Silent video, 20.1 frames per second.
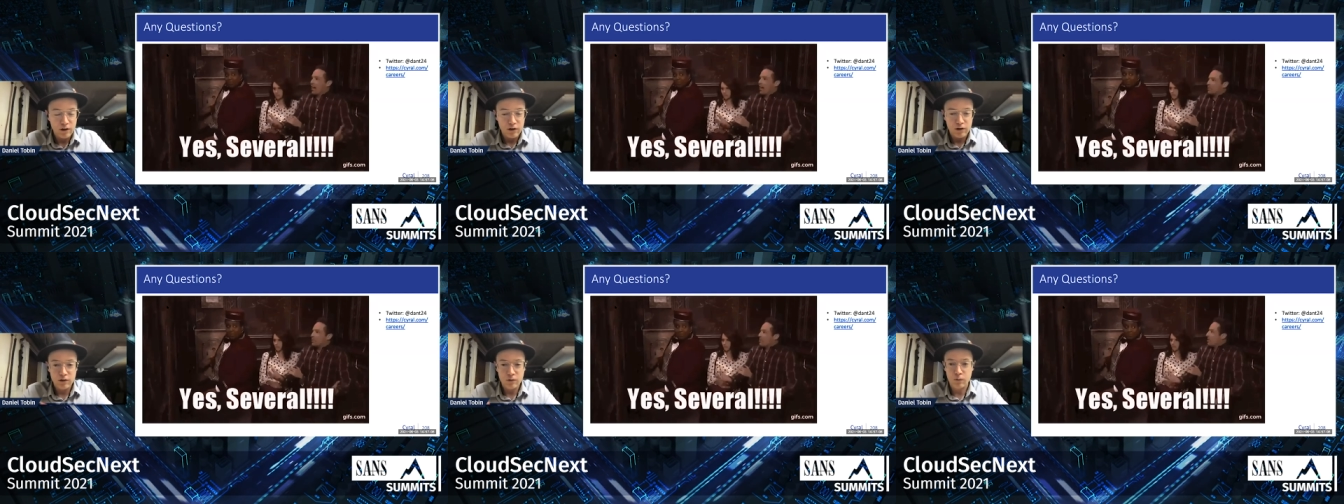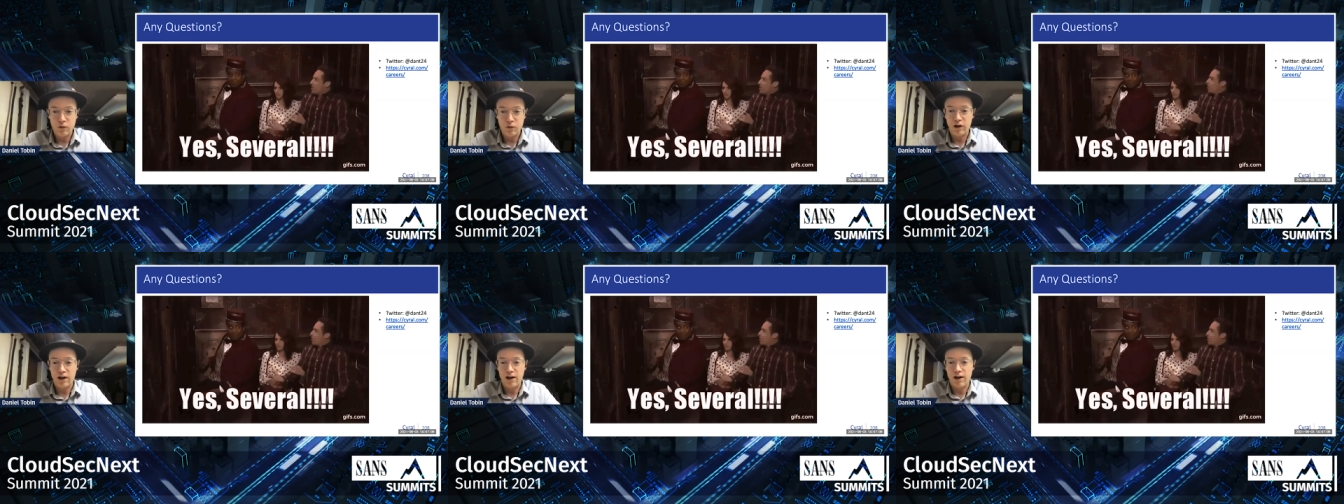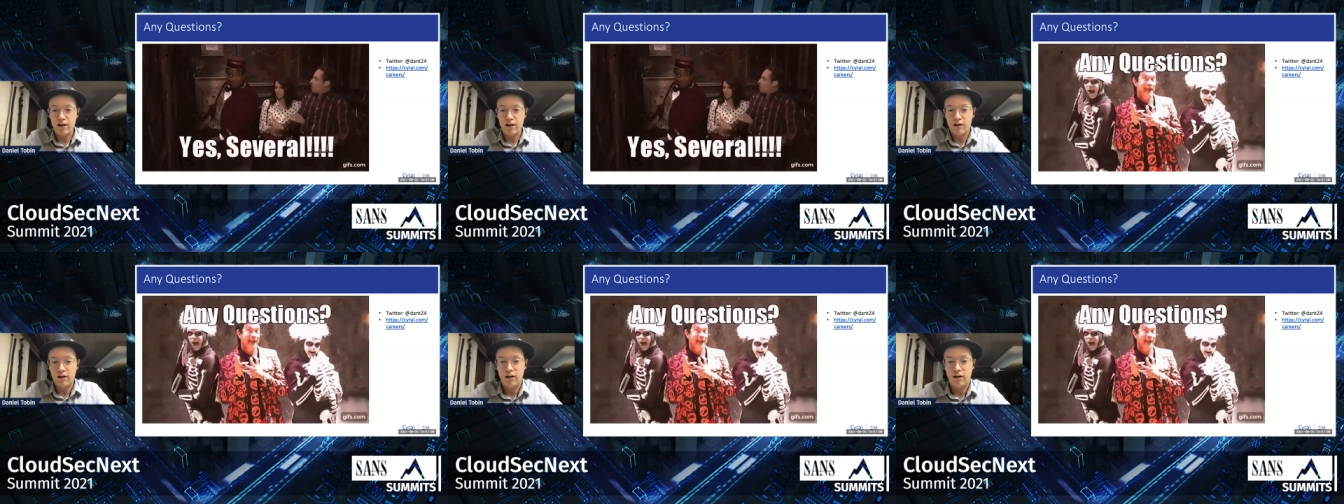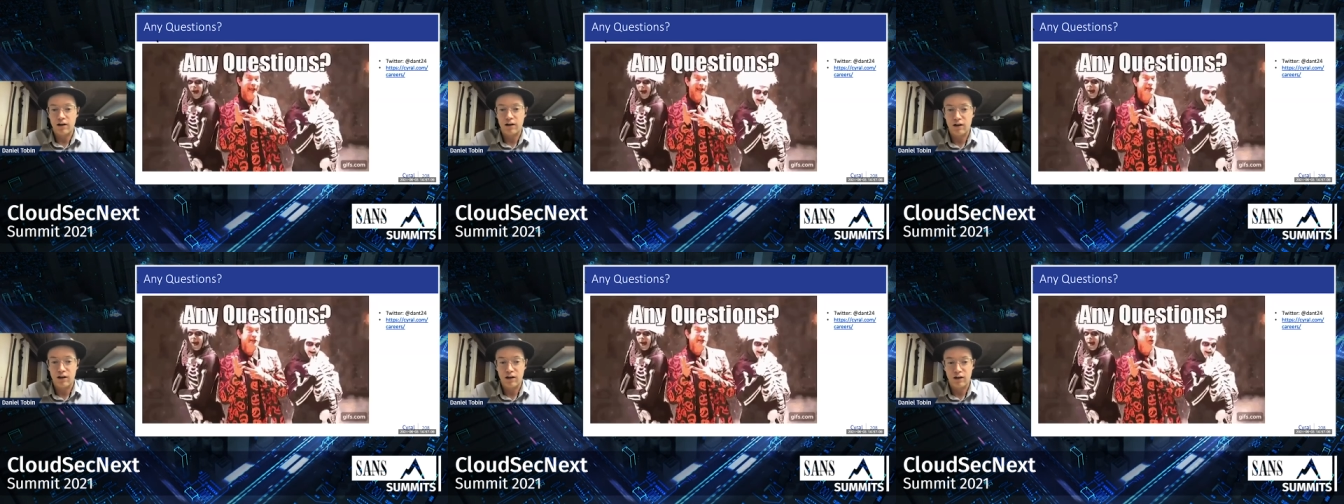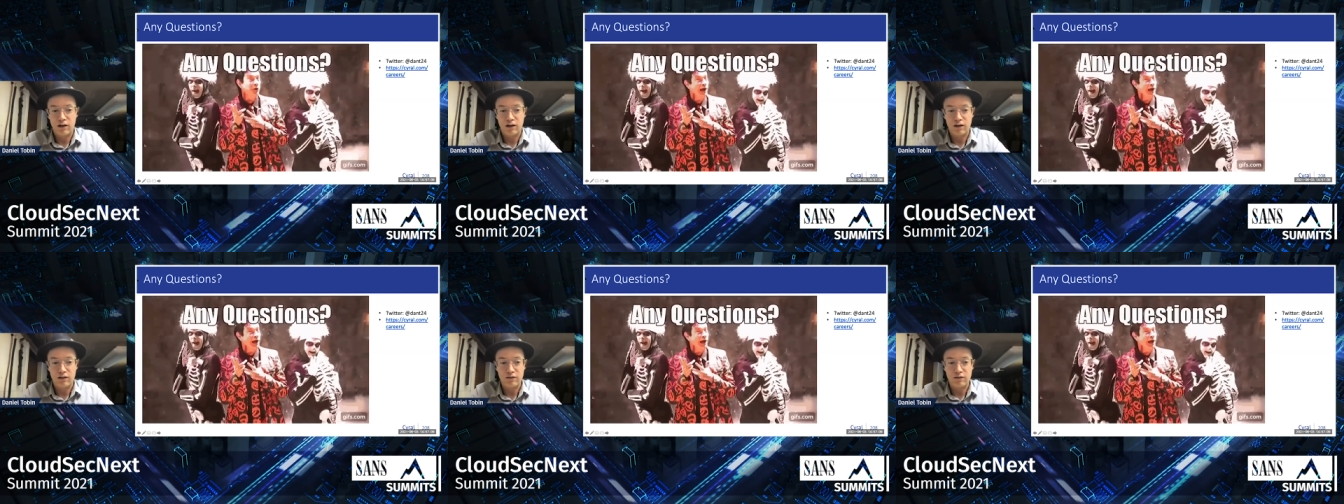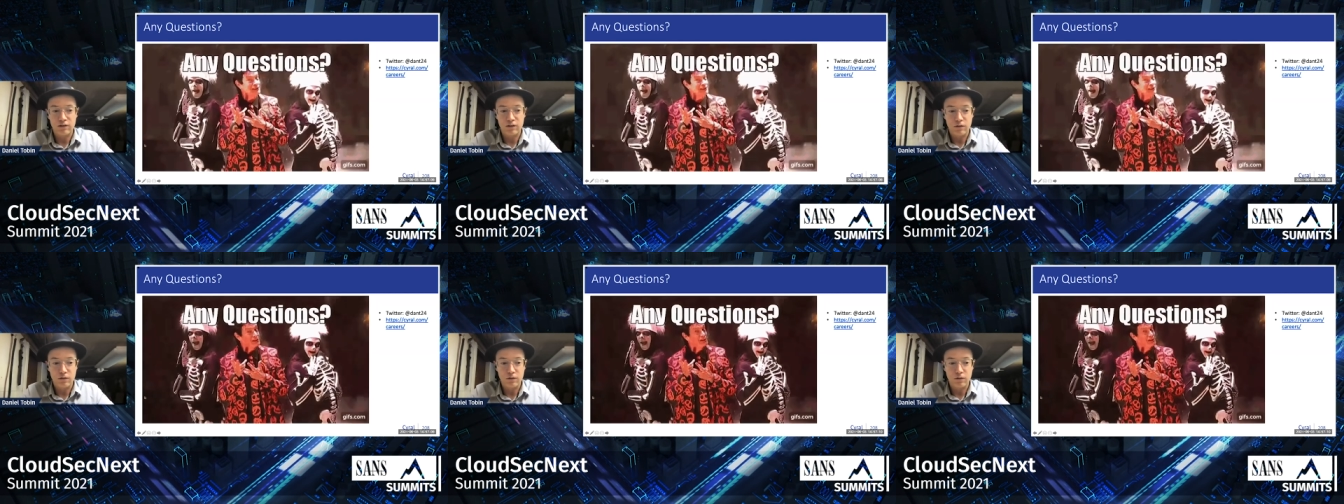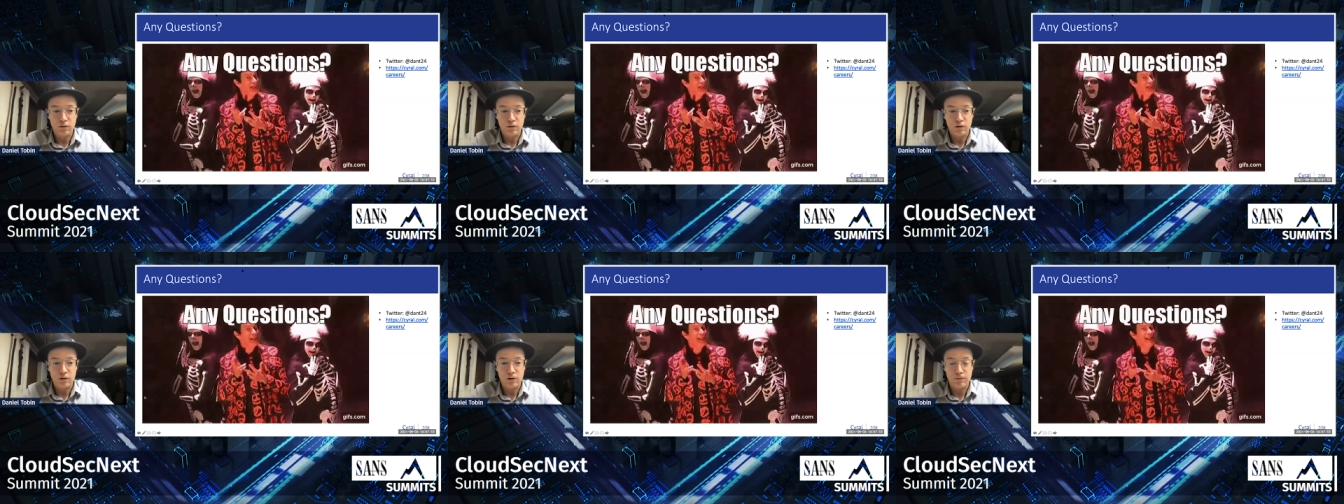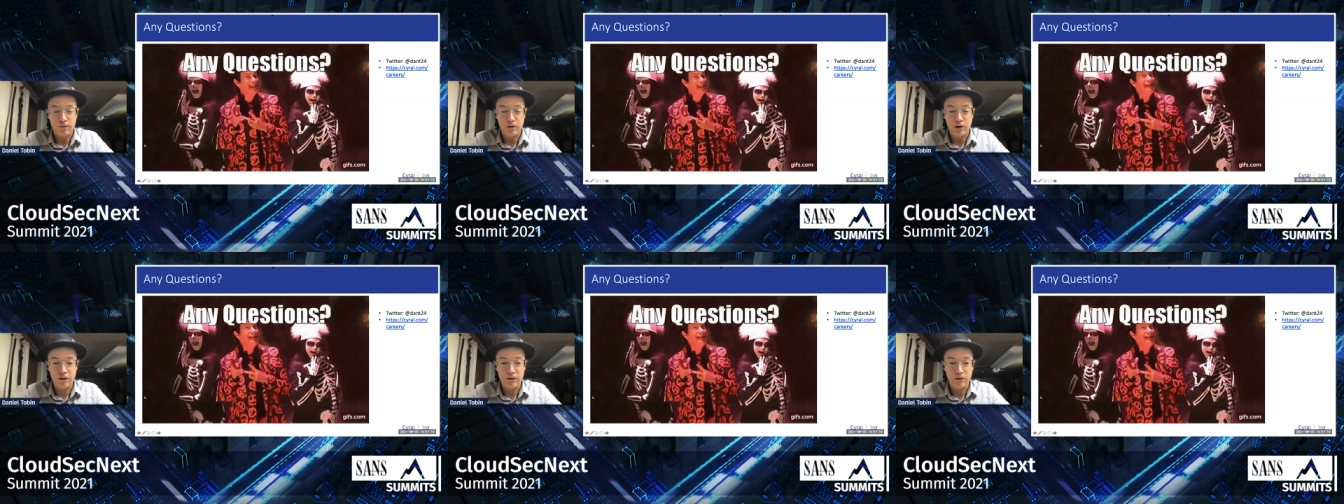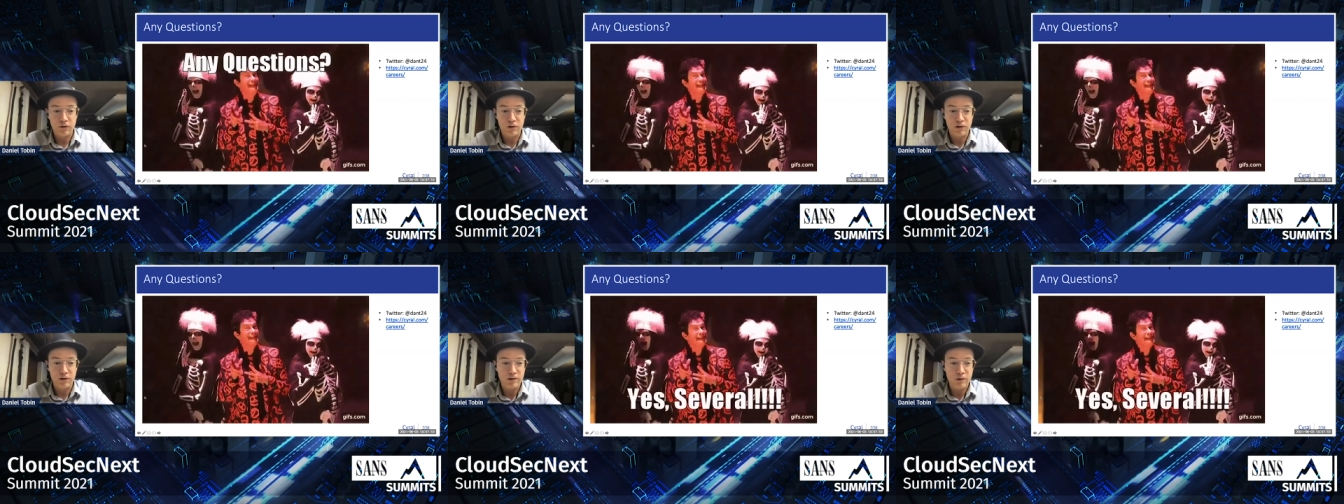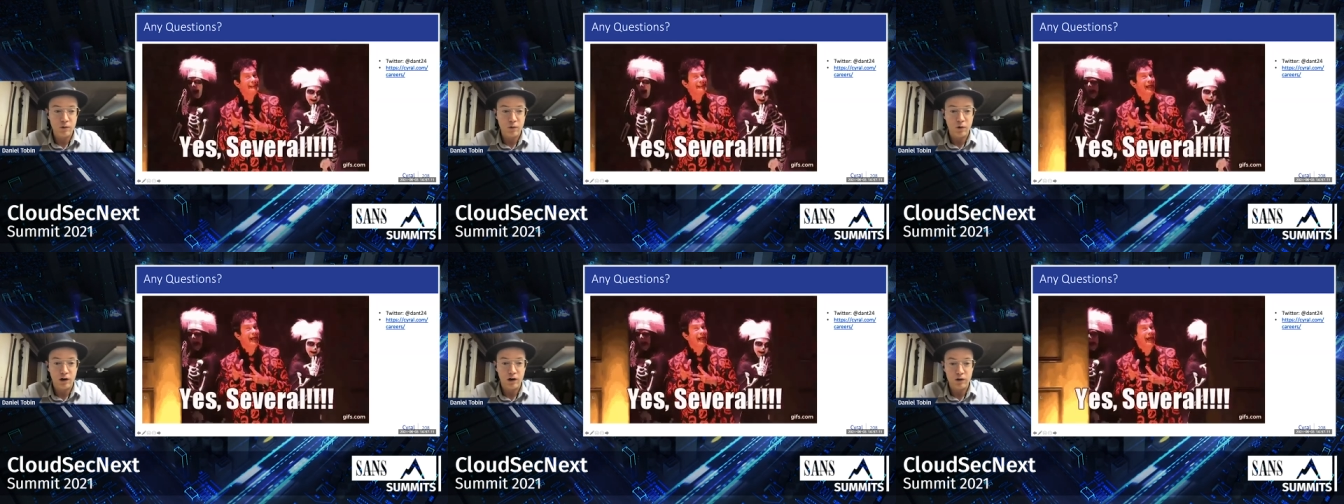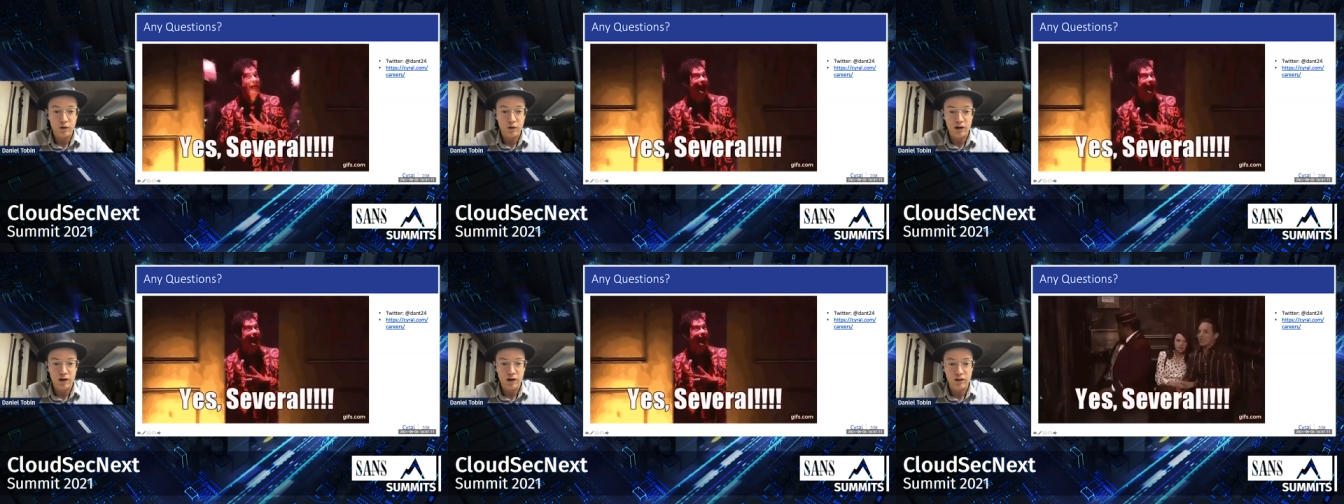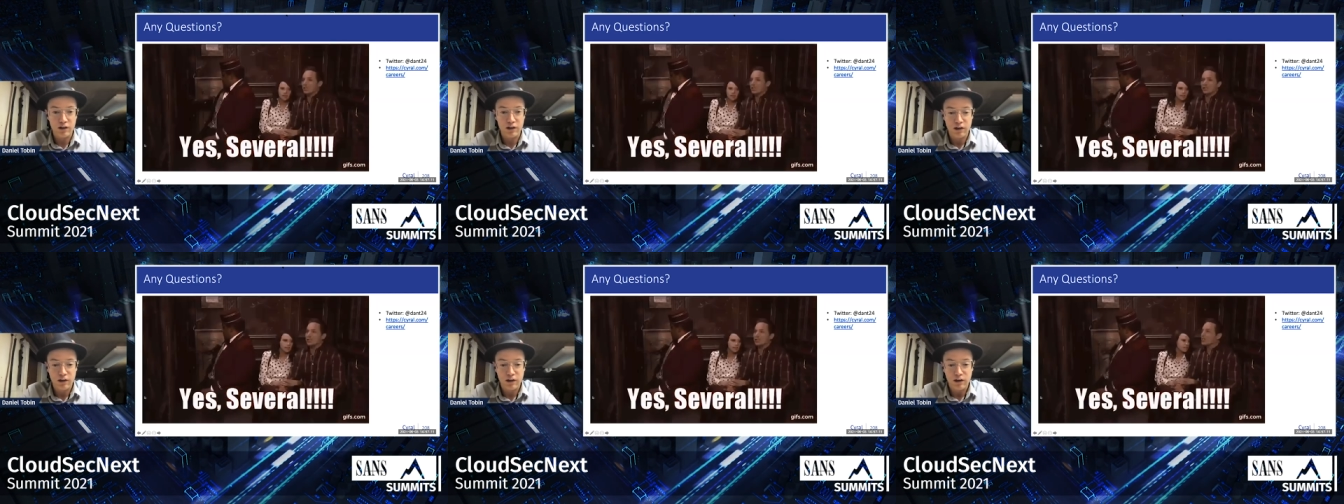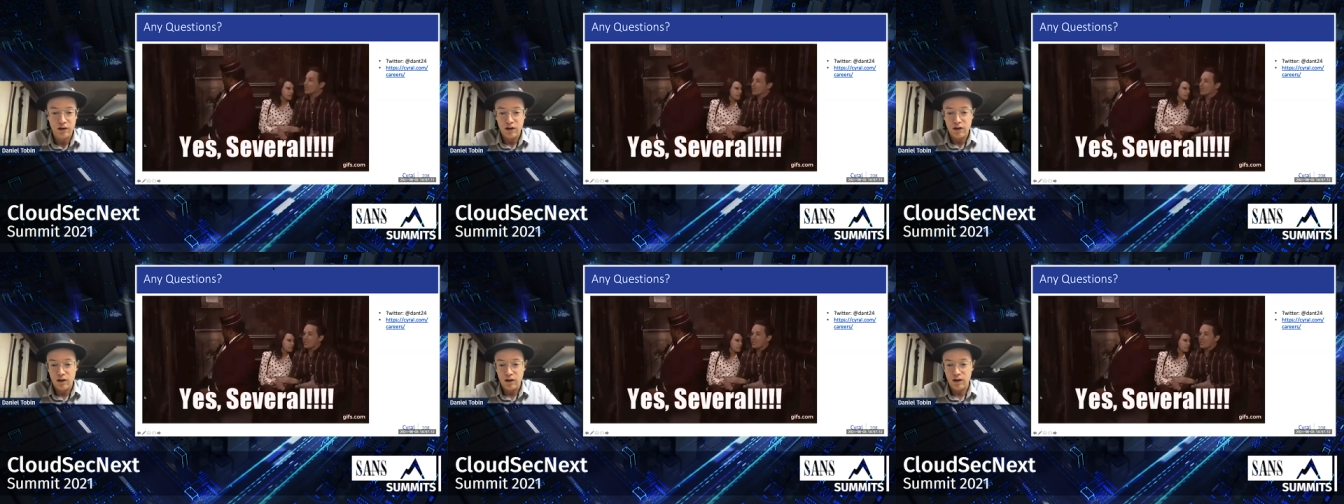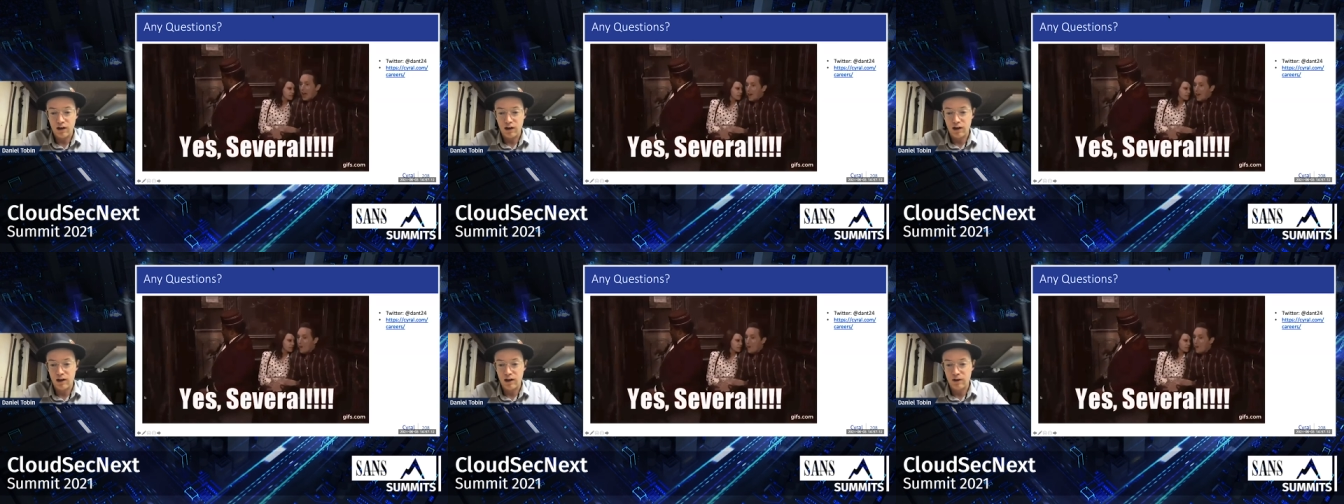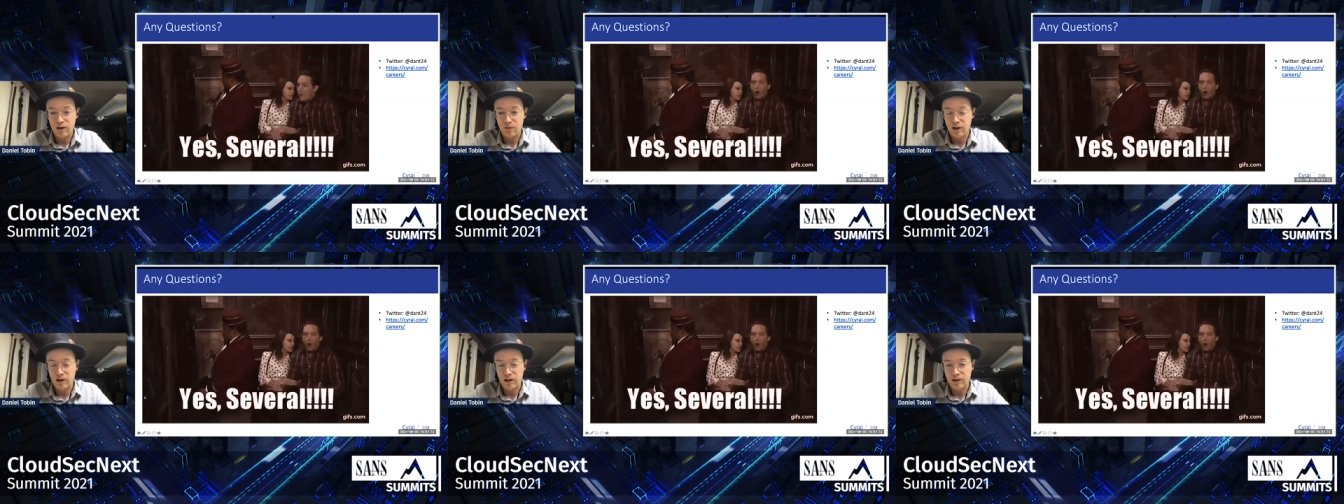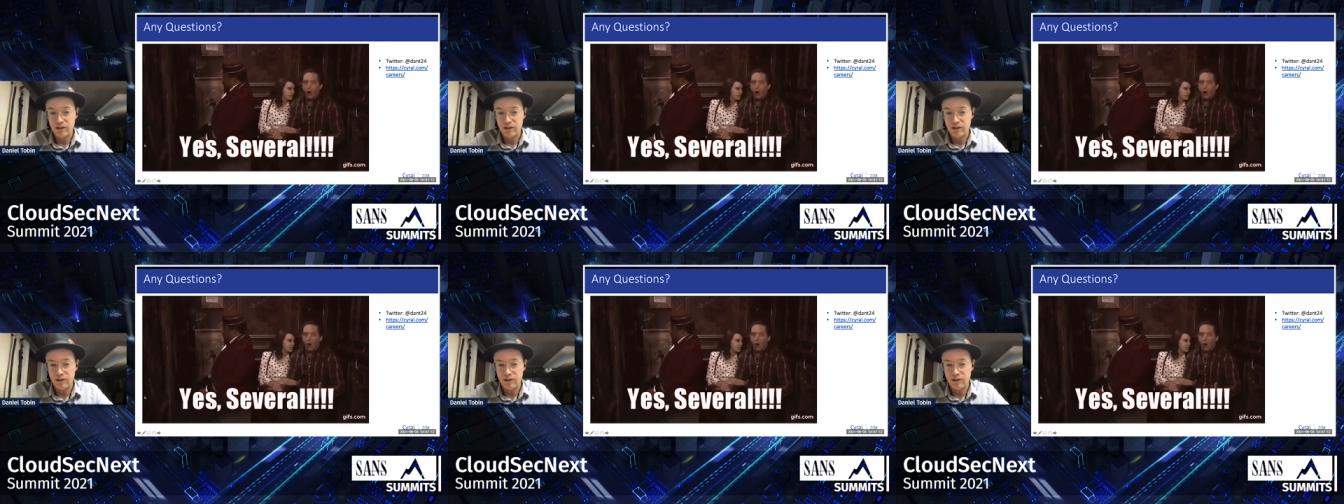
just want to, uh, we've run through this quite quickly. Um, I